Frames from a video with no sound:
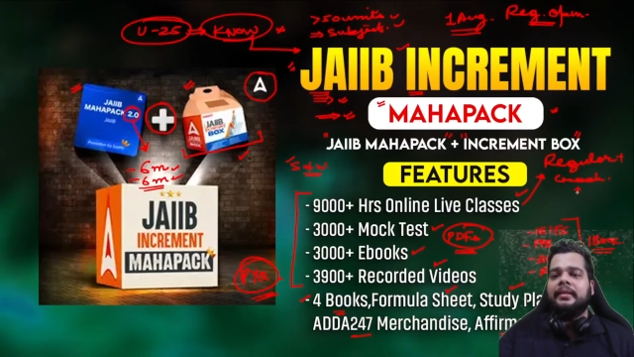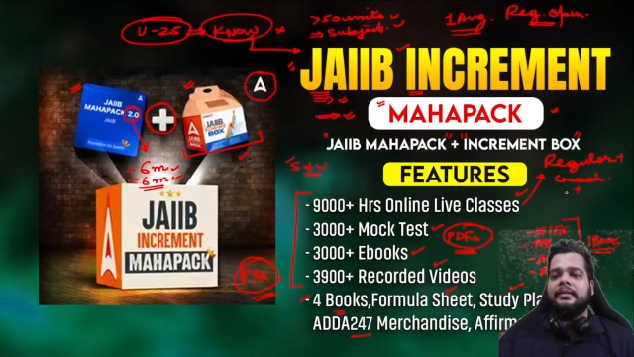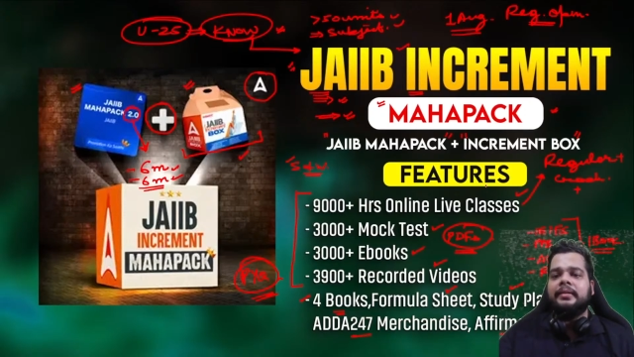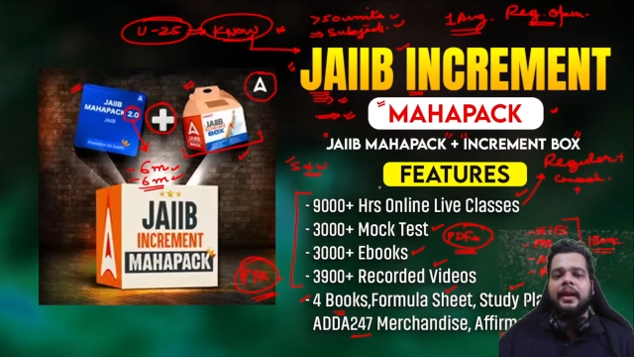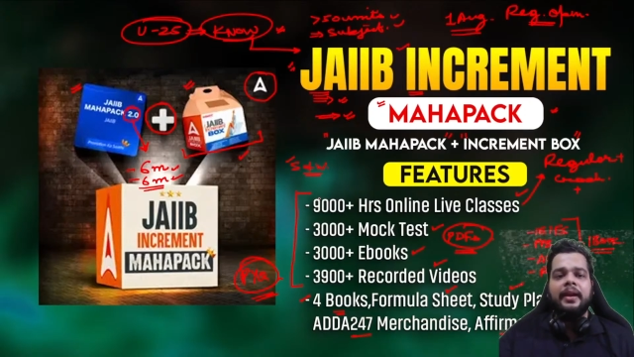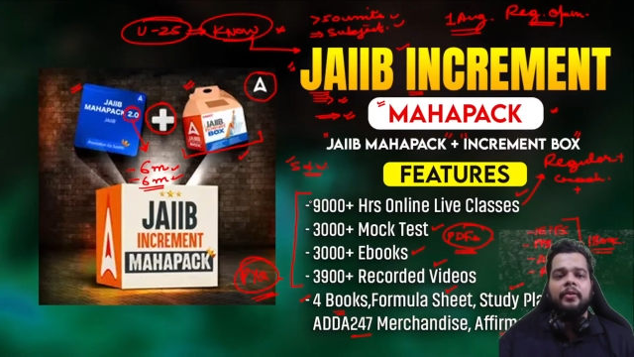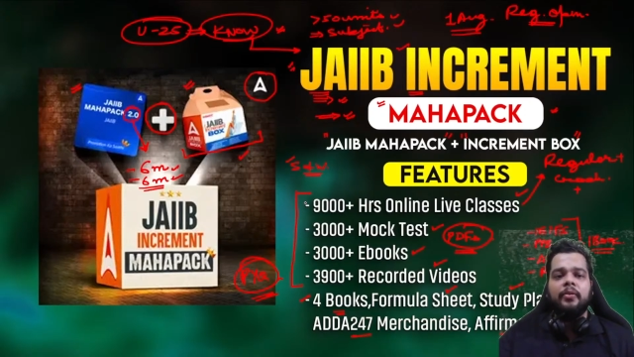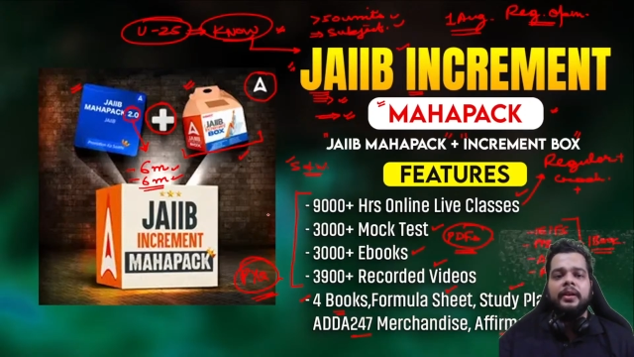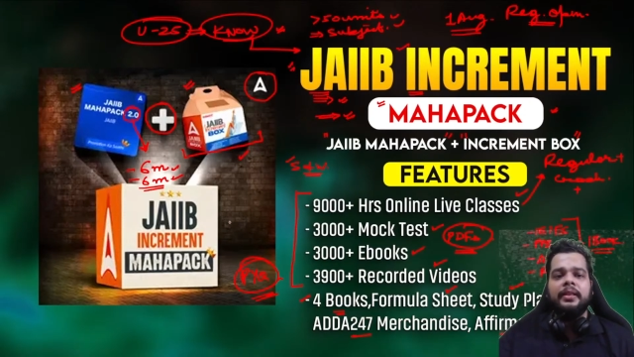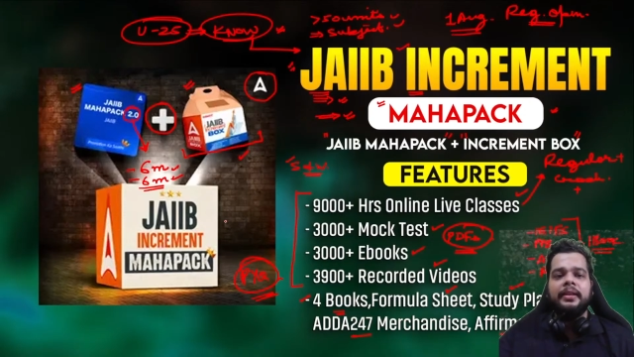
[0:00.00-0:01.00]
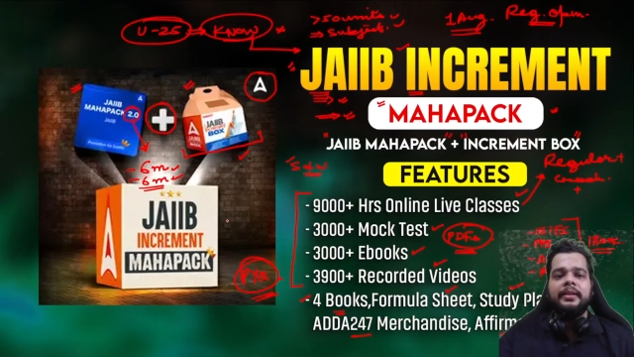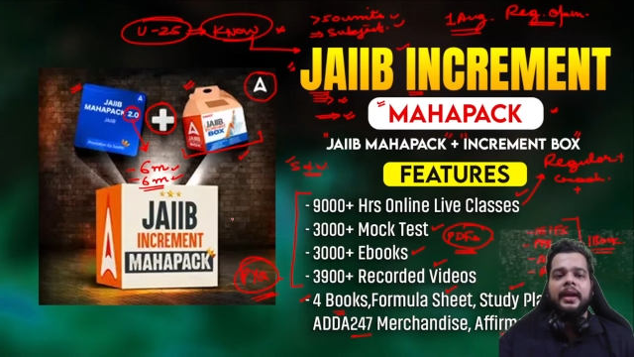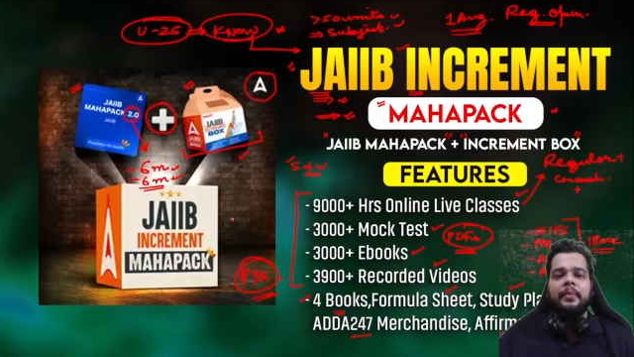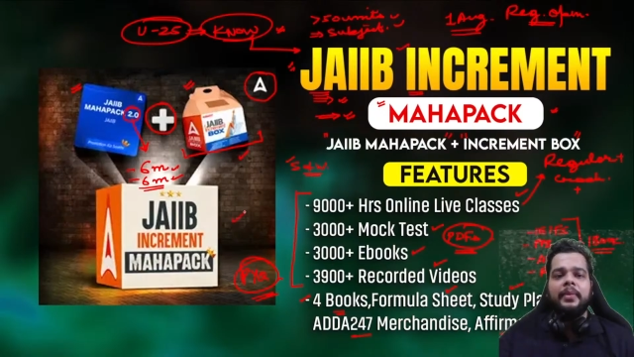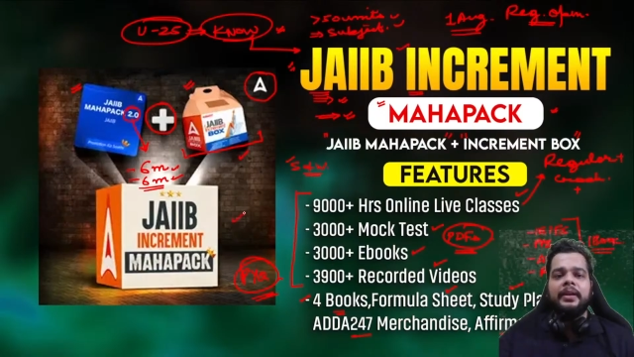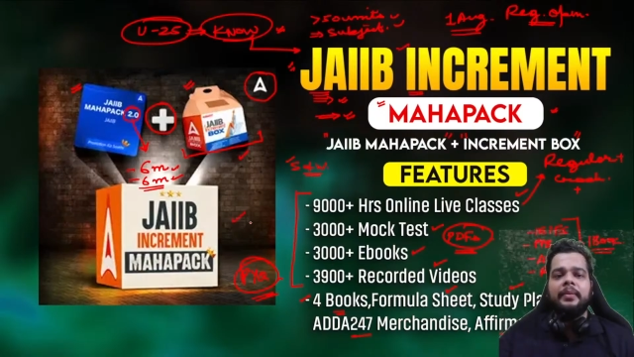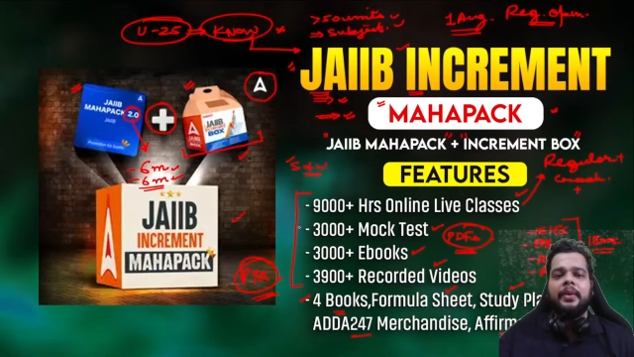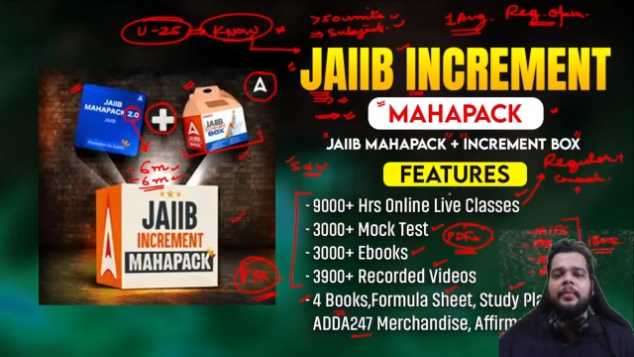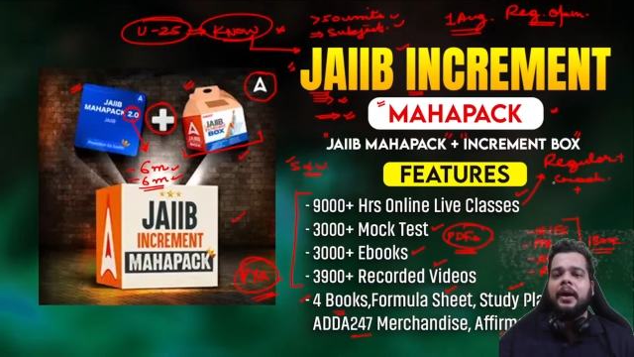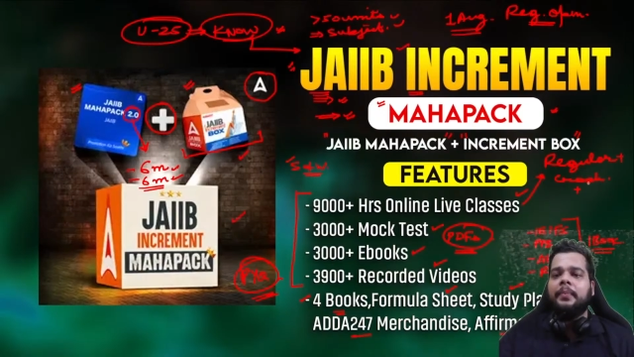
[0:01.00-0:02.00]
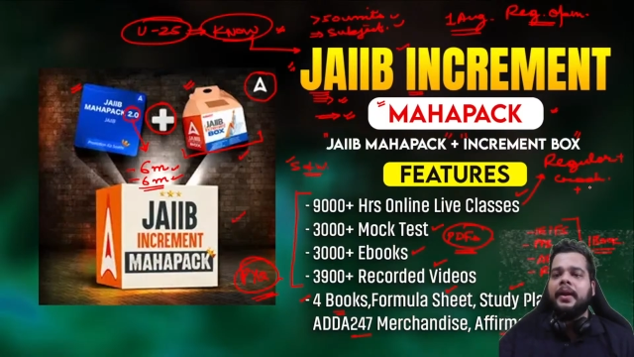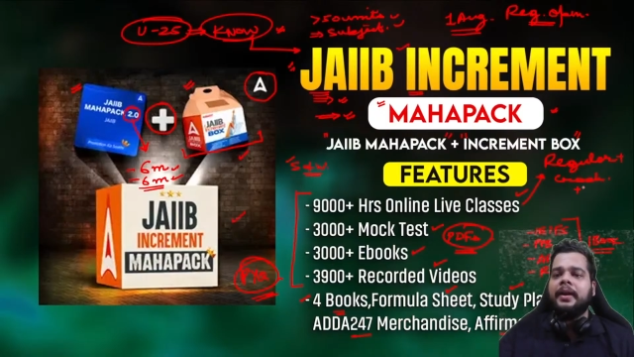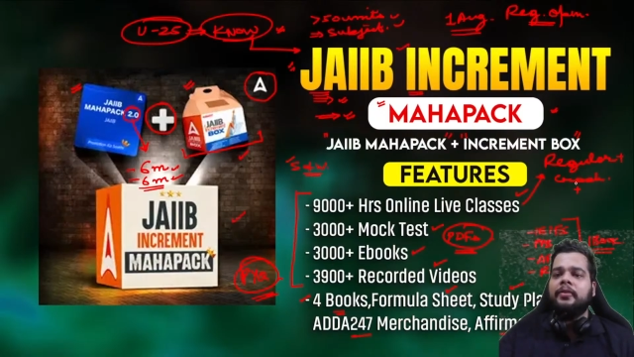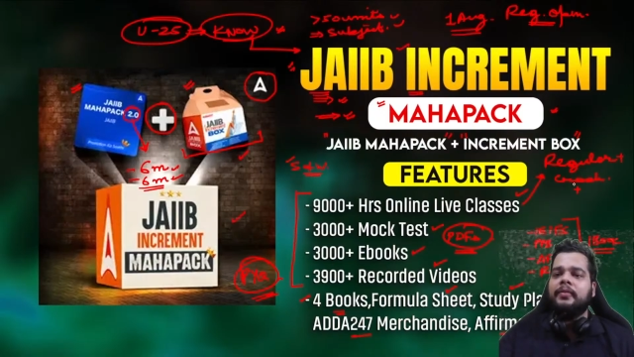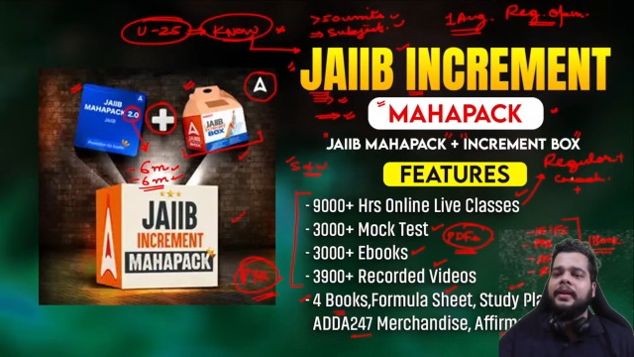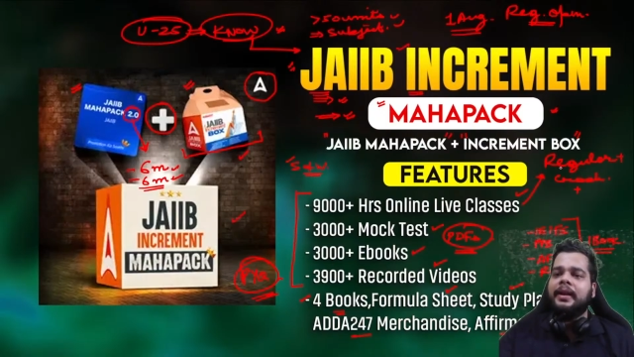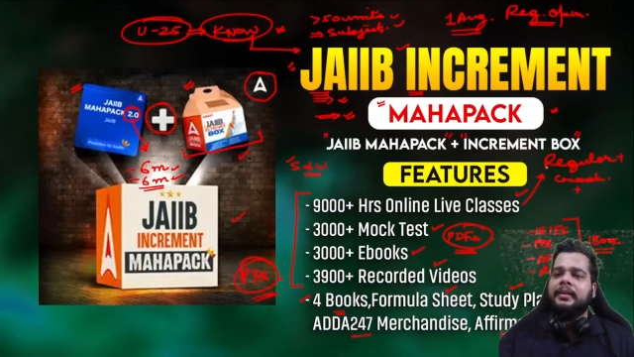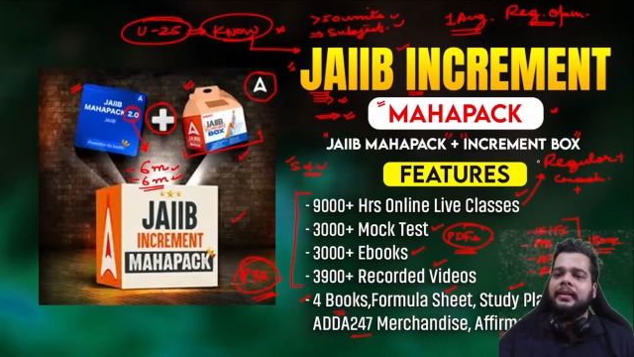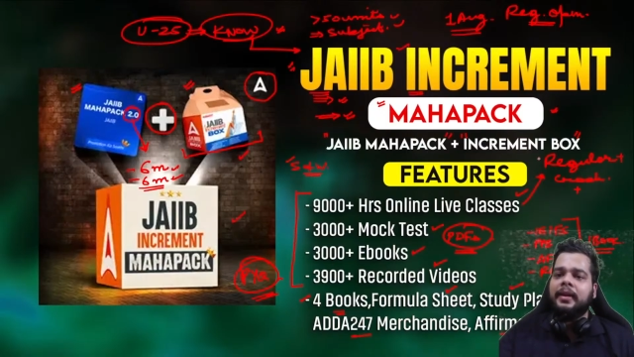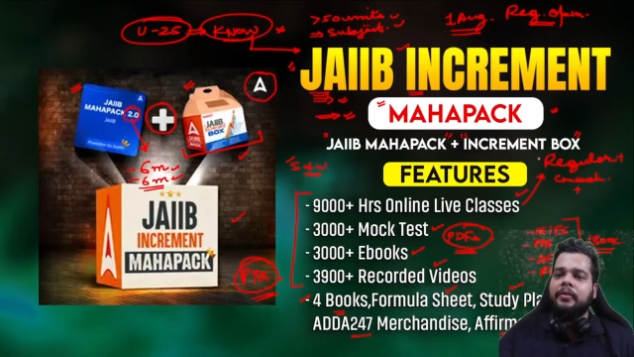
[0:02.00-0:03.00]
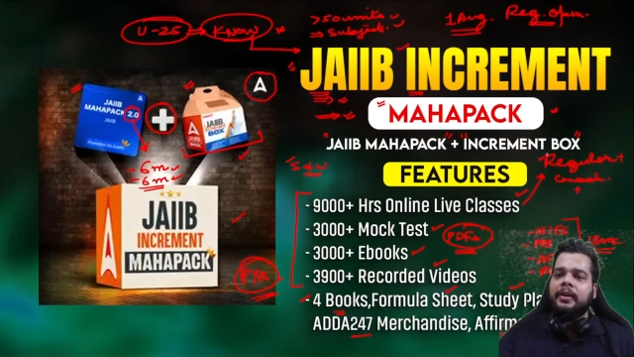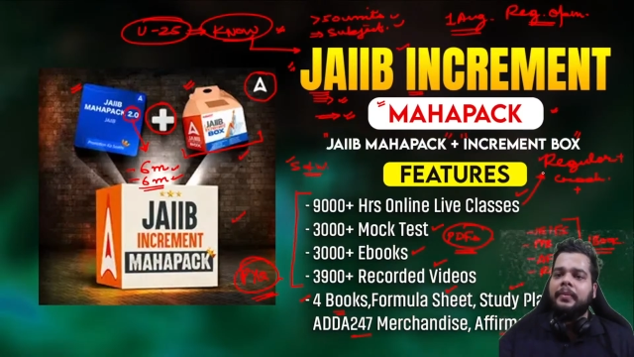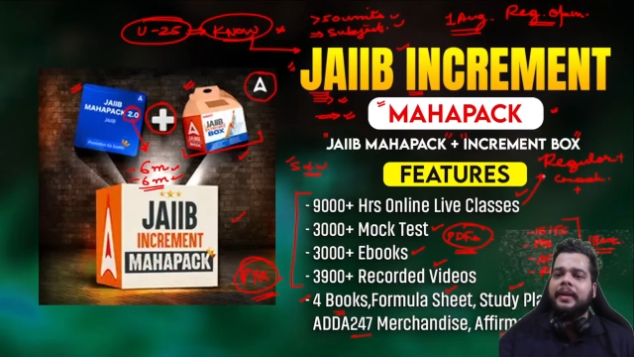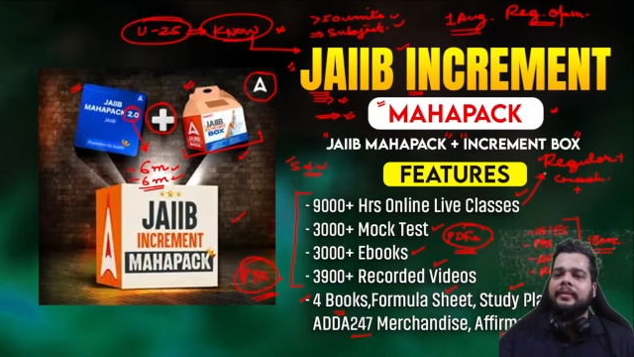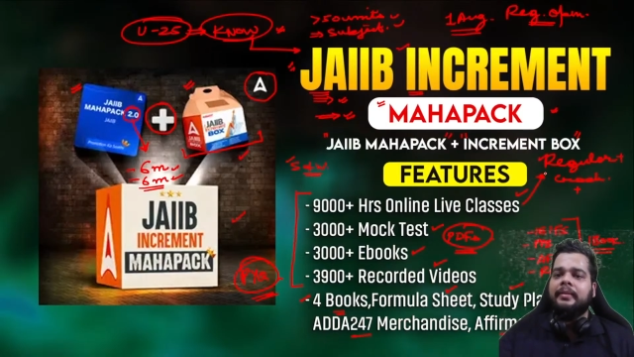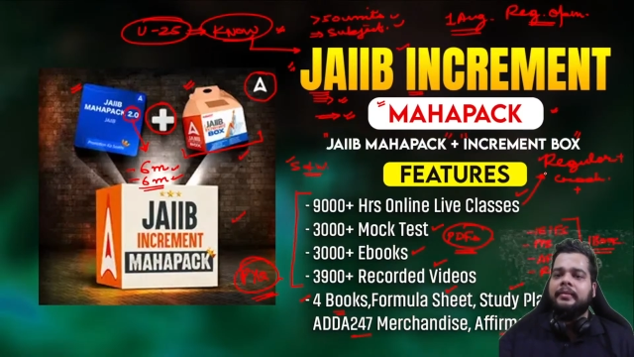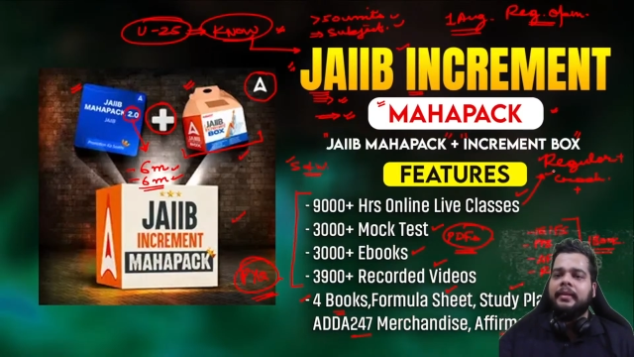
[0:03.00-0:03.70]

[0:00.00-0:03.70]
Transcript: Just enroll in the JAB Increment Mahapack and you will get the regular batches,